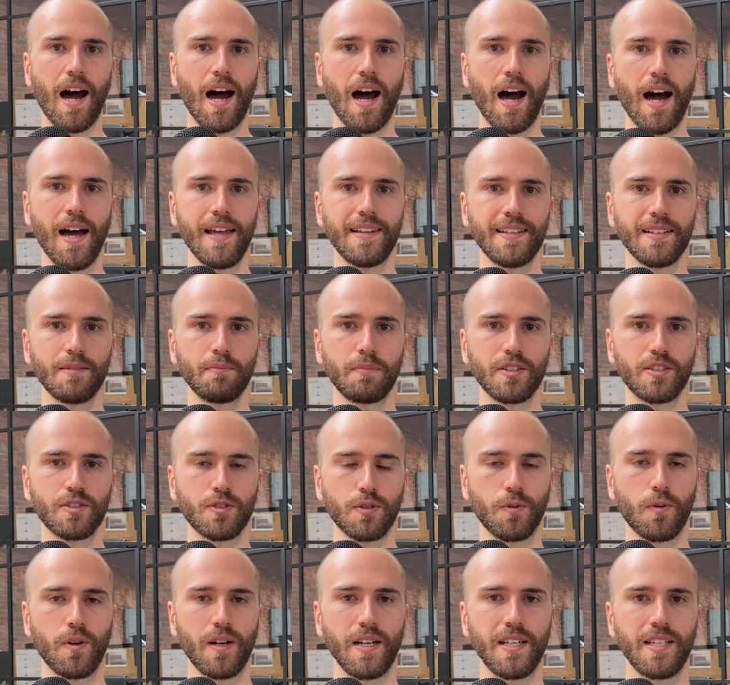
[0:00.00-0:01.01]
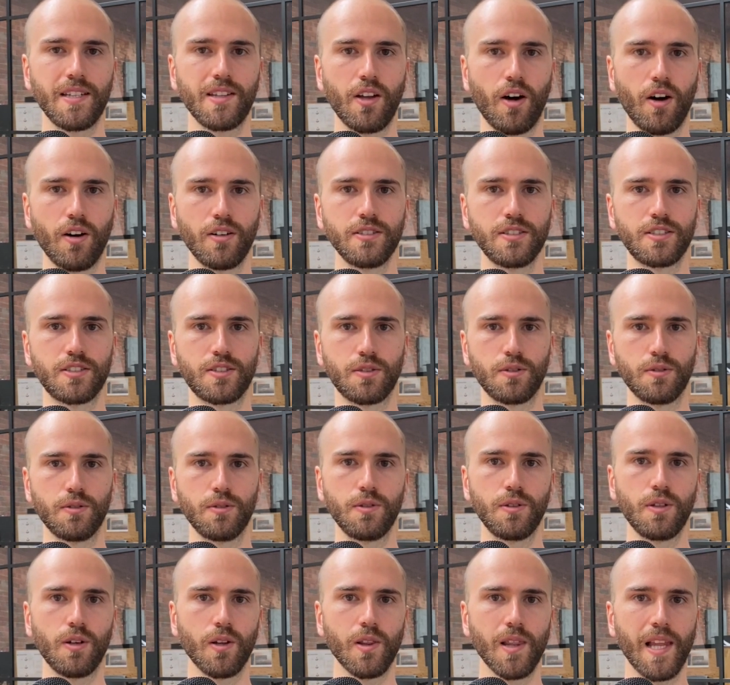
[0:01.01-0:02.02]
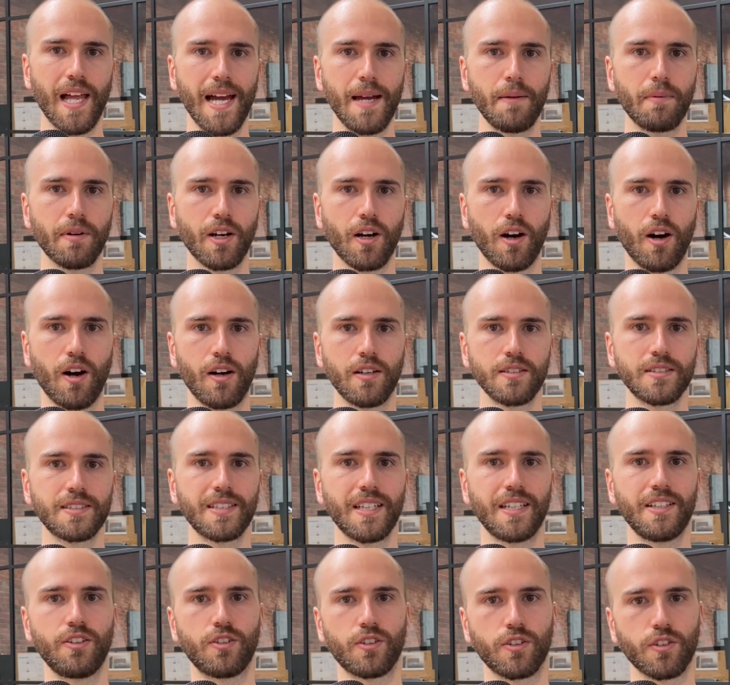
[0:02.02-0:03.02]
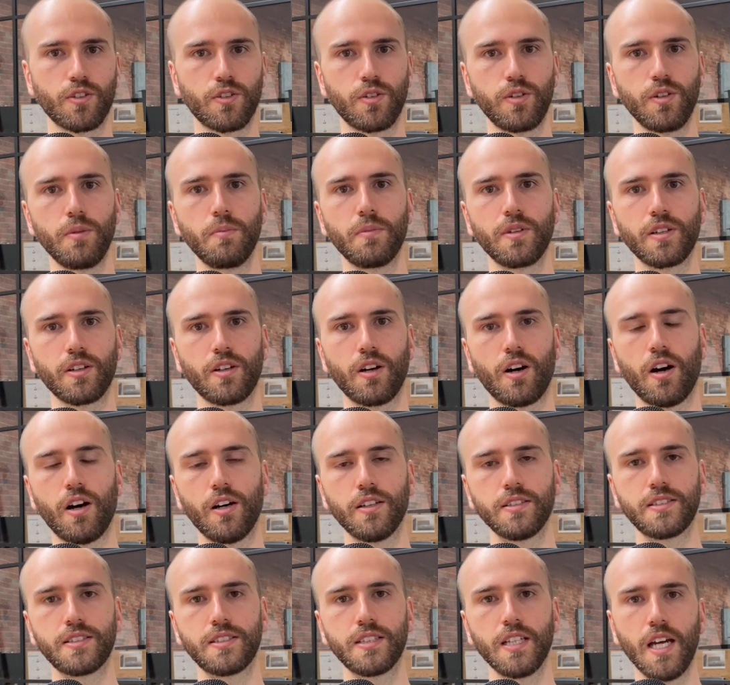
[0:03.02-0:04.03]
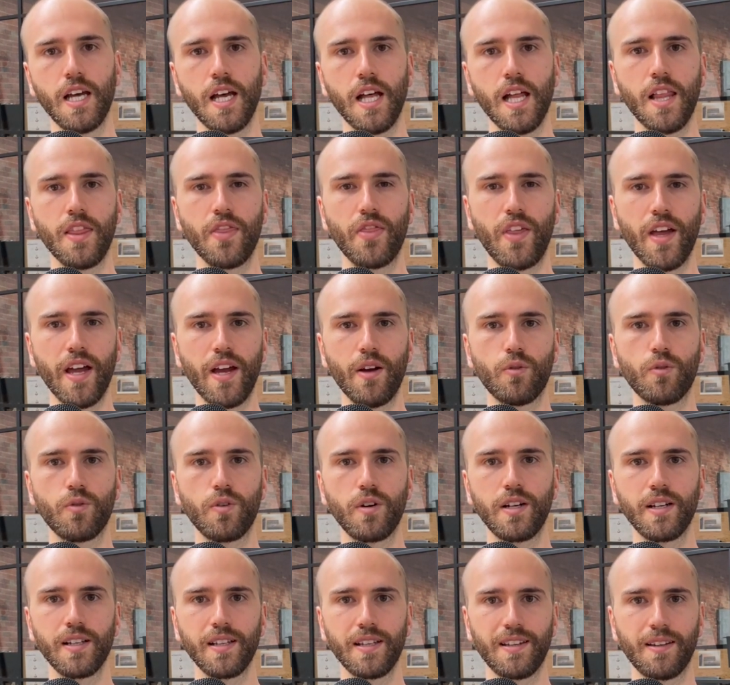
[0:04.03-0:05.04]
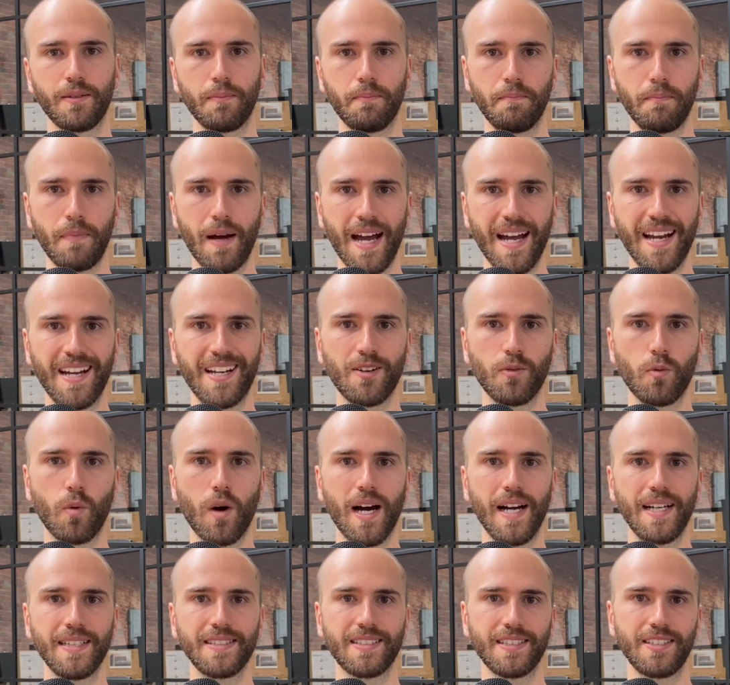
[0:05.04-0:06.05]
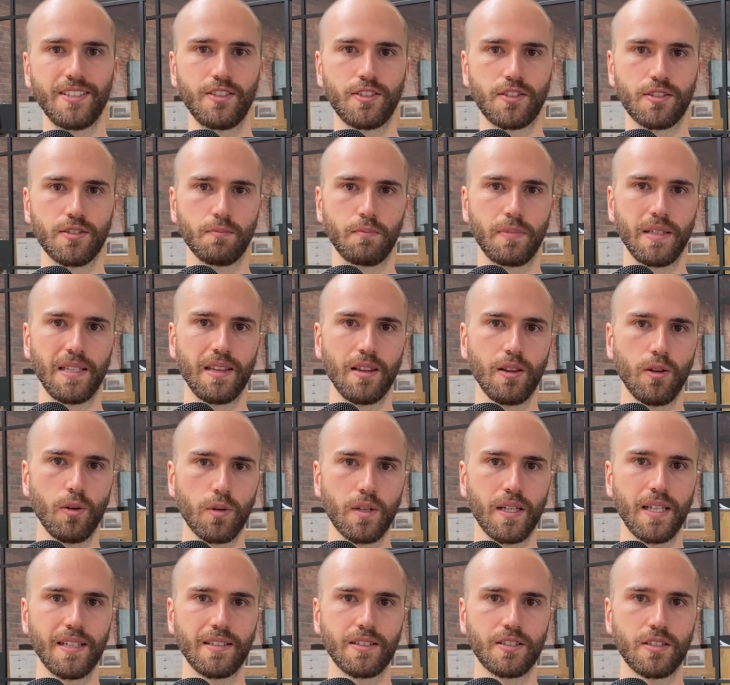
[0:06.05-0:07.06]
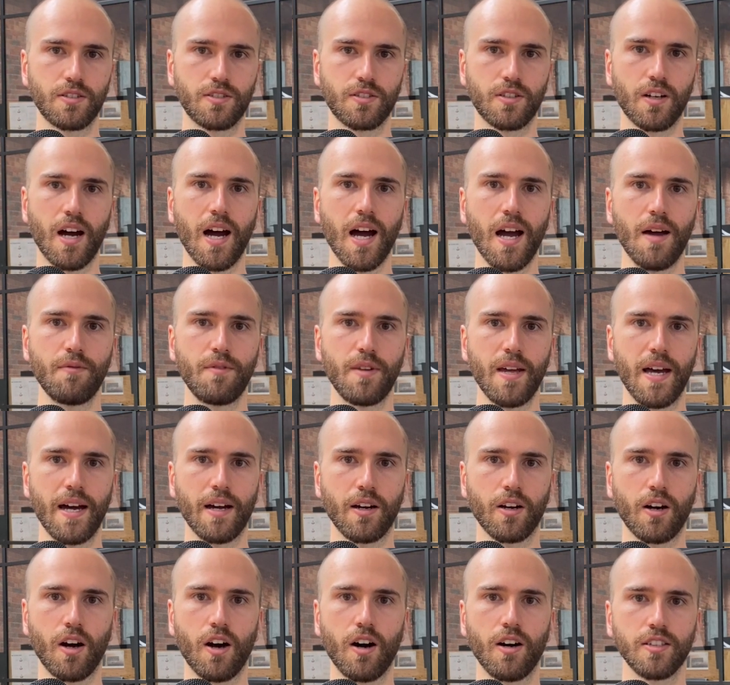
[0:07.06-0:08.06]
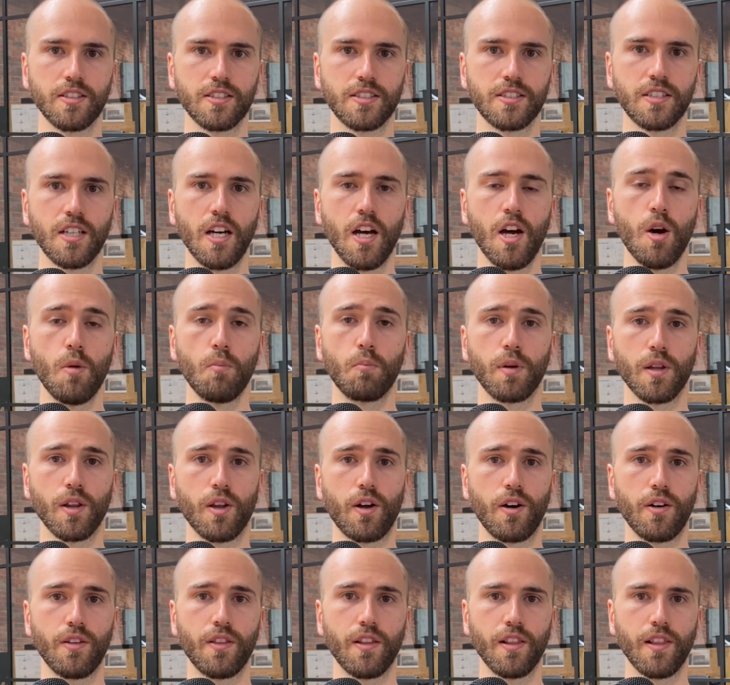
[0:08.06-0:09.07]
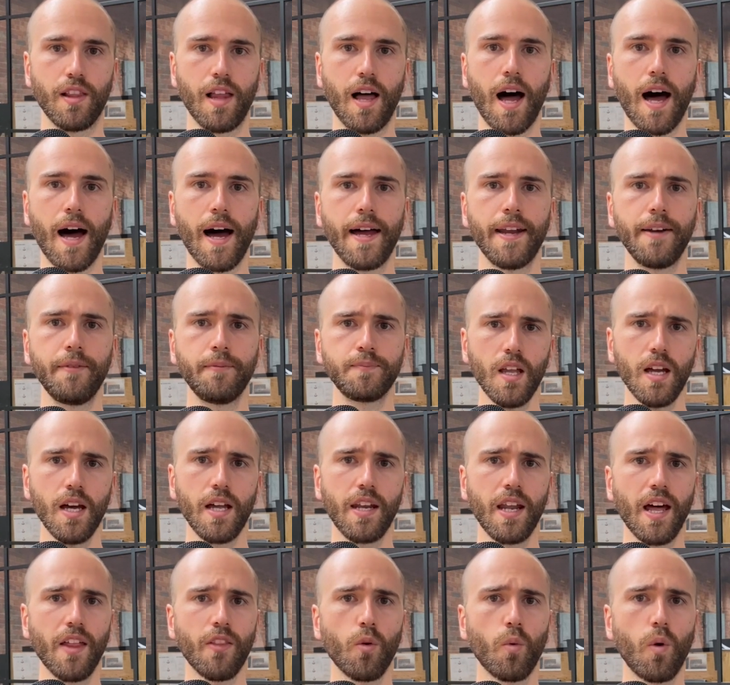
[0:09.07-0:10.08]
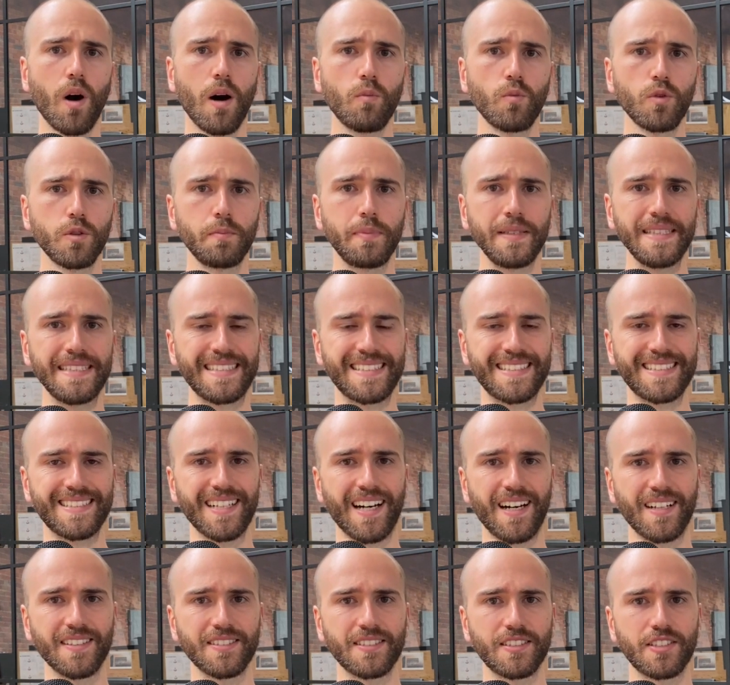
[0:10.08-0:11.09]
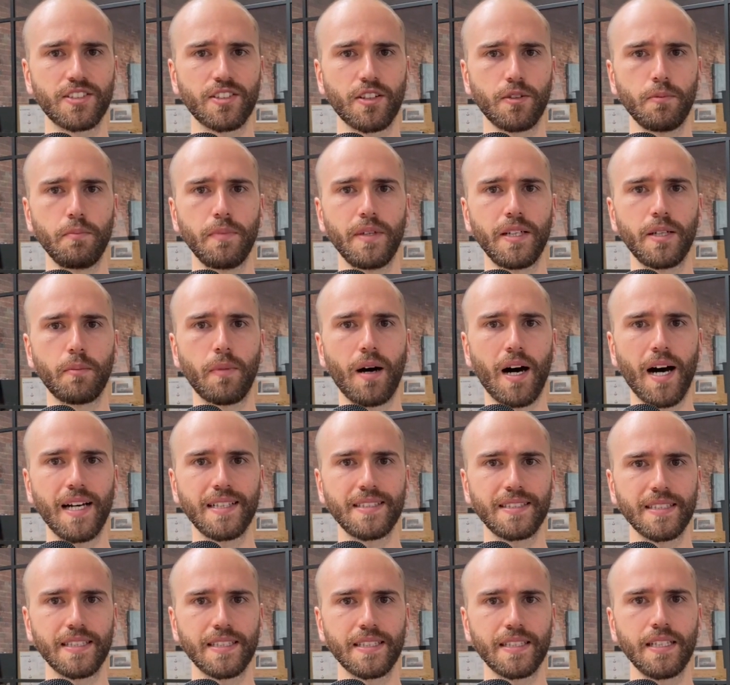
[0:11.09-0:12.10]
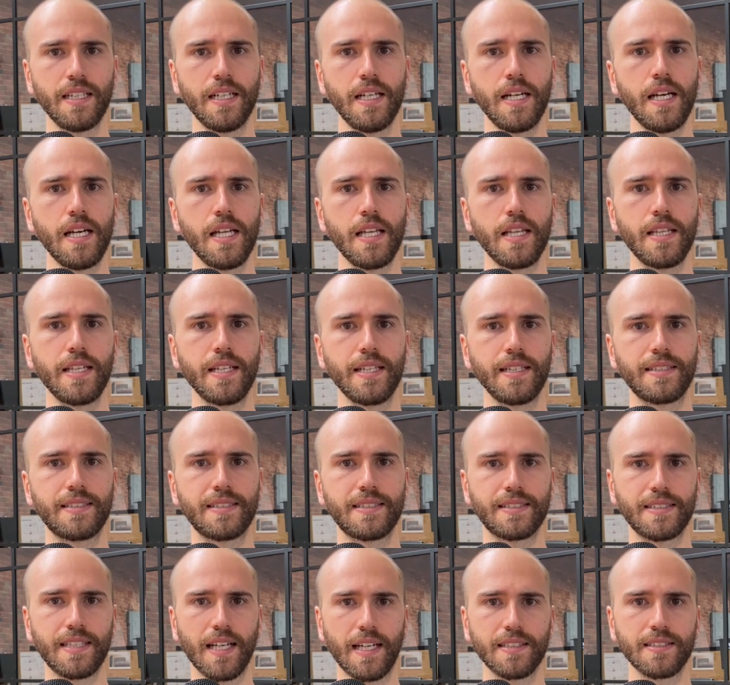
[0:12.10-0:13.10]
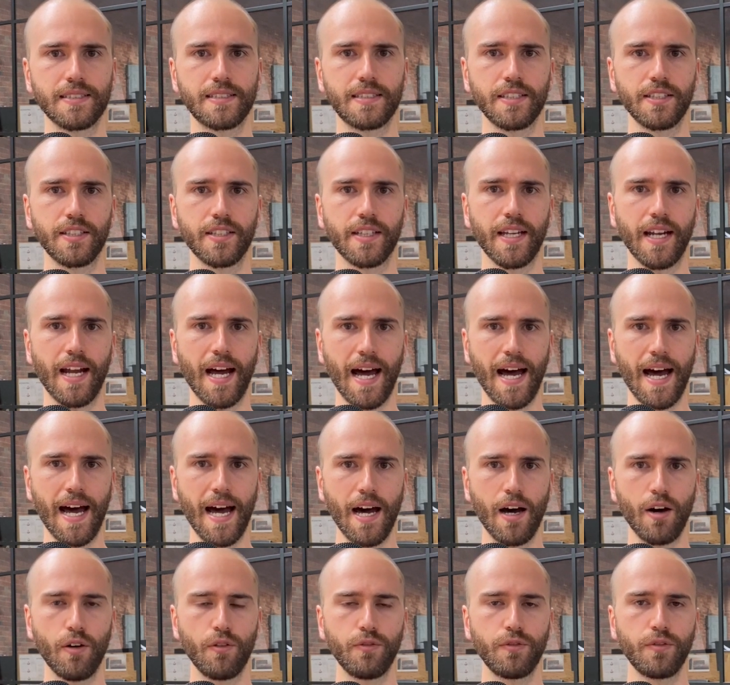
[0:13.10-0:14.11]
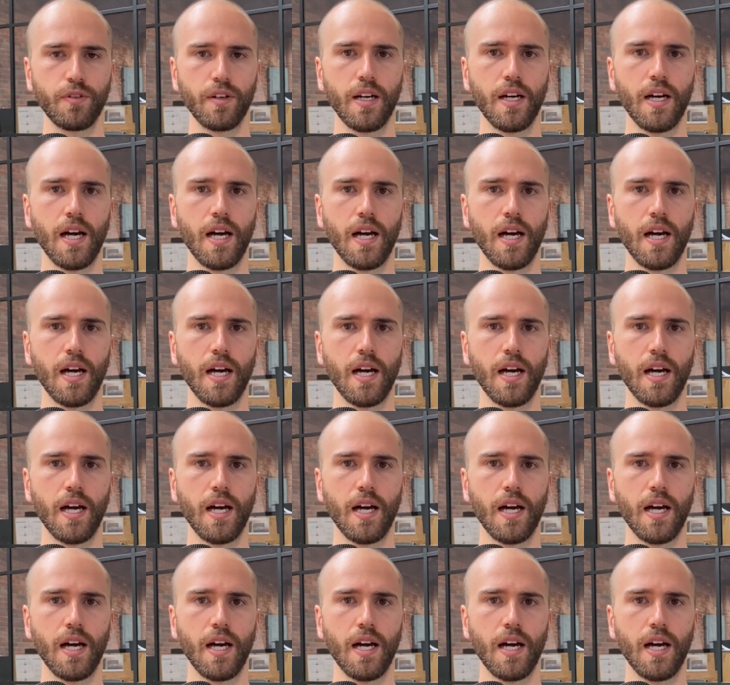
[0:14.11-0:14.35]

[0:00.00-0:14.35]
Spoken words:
I think between those two, your labor costs and your equipment costs, they're really the main ways that you should be looking to drive down costs below the line. Another one would be stunts. So minimizing the stunts that you're going to have.